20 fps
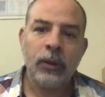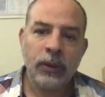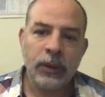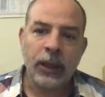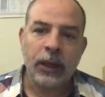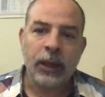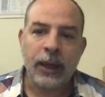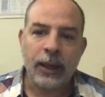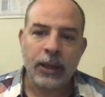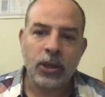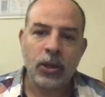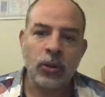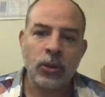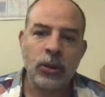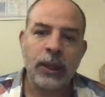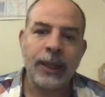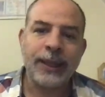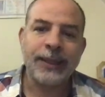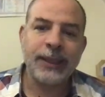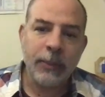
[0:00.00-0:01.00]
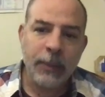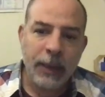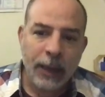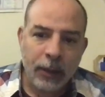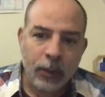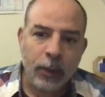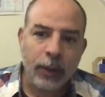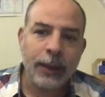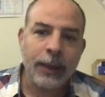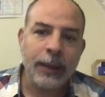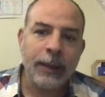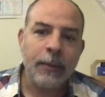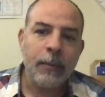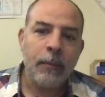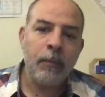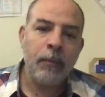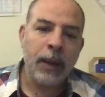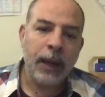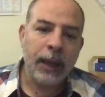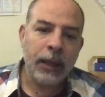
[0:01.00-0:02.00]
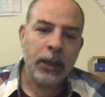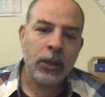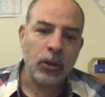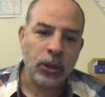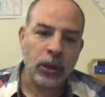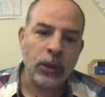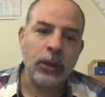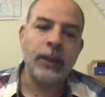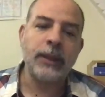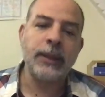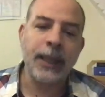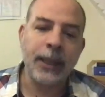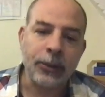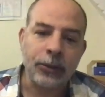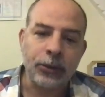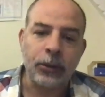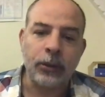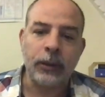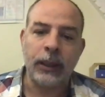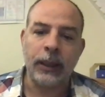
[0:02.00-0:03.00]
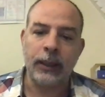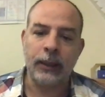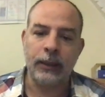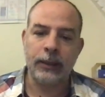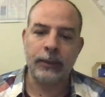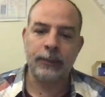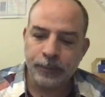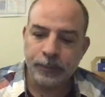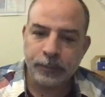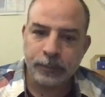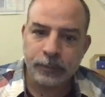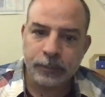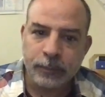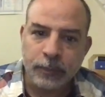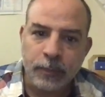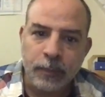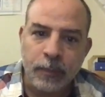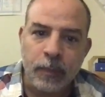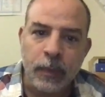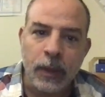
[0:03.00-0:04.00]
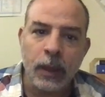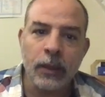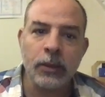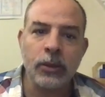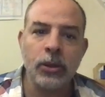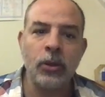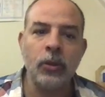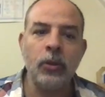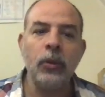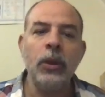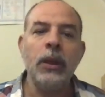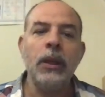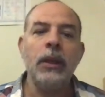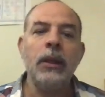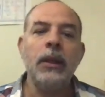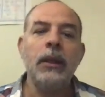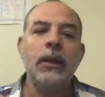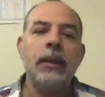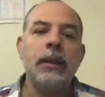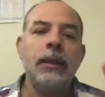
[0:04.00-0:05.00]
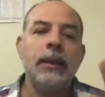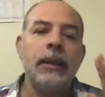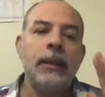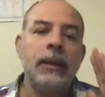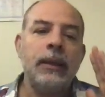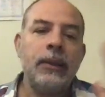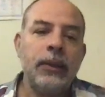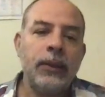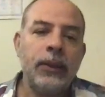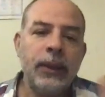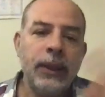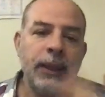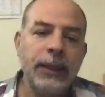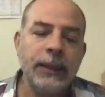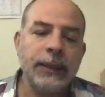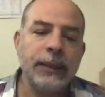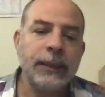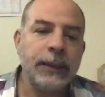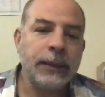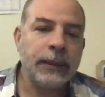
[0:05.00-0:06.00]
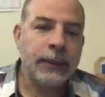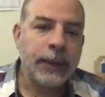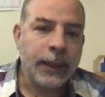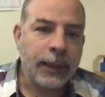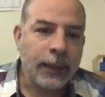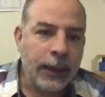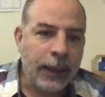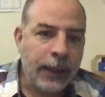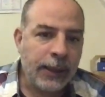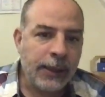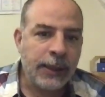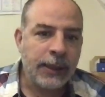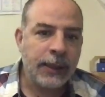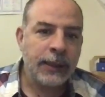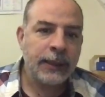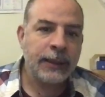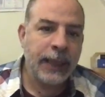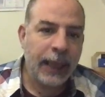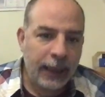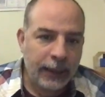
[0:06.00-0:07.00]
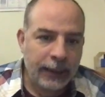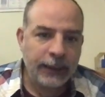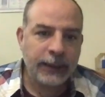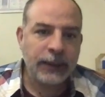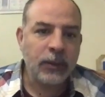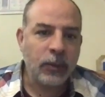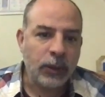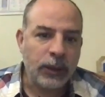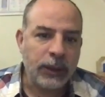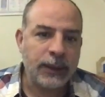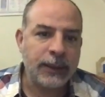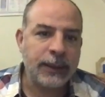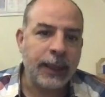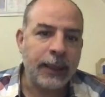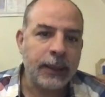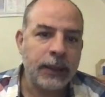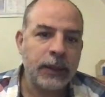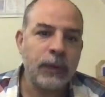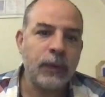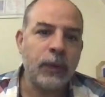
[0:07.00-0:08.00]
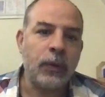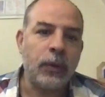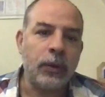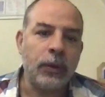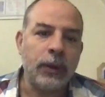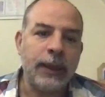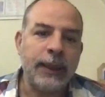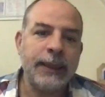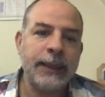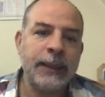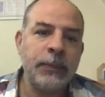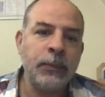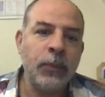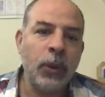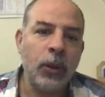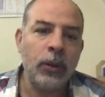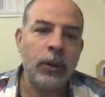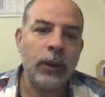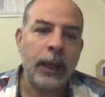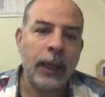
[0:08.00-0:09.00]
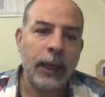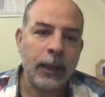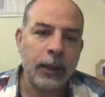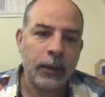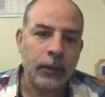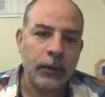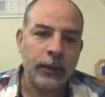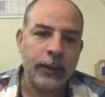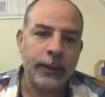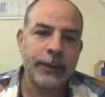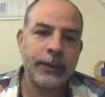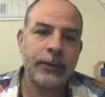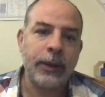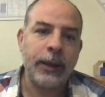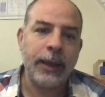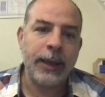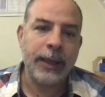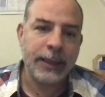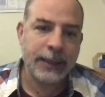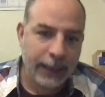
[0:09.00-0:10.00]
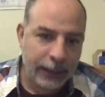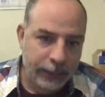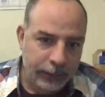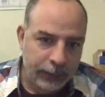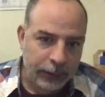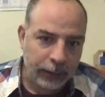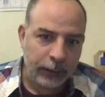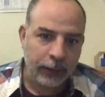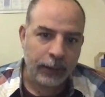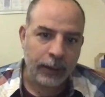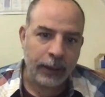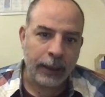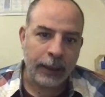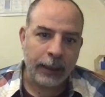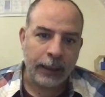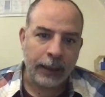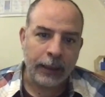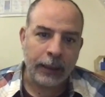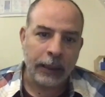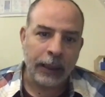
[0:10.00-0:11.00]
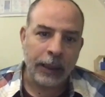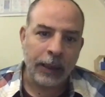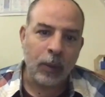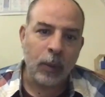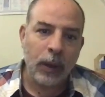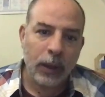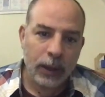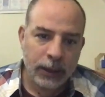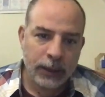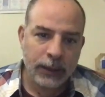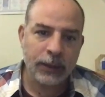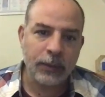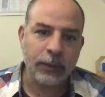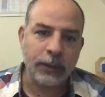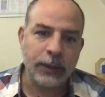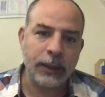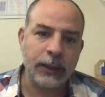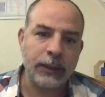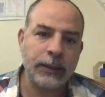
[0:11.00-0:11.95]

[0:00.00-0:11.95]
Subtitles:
the reactions extremely quickly by using the synchrotron light. So these techniques, SAX, which stands for small angle X-ray scattering, and WAX, which